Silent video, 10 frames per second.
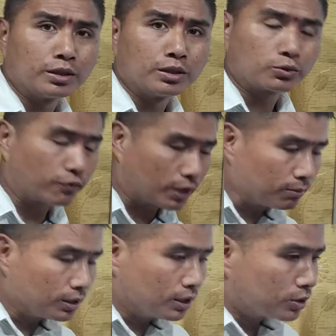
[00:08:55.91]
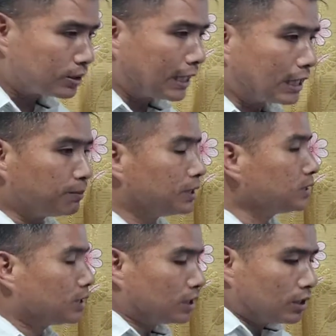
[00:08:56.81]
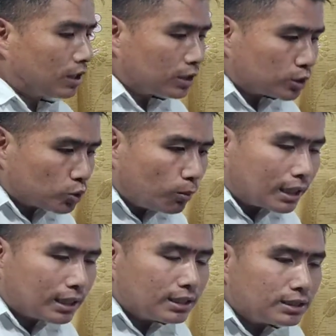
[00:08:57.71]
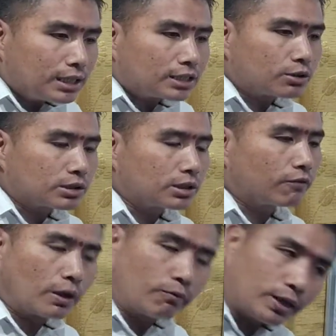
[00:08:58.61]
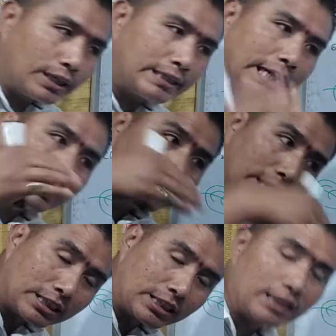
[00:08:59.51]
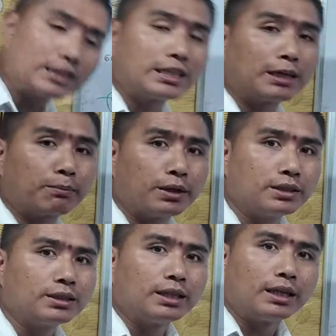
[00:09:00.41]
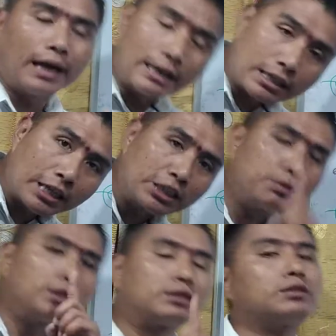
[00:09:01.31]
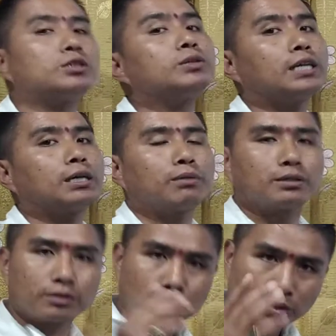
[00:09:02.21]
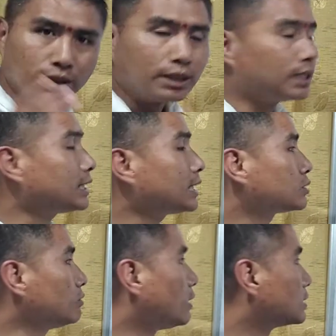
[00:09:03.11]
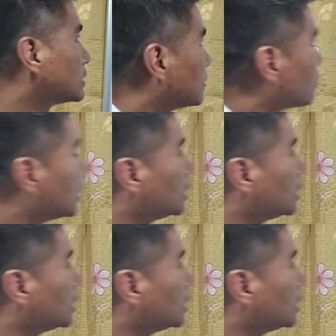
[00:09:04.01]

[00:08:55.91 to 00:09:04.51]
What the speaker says: So that means stomata is that structure from where gases exchange take place and transpiration also take place. So it has two functions.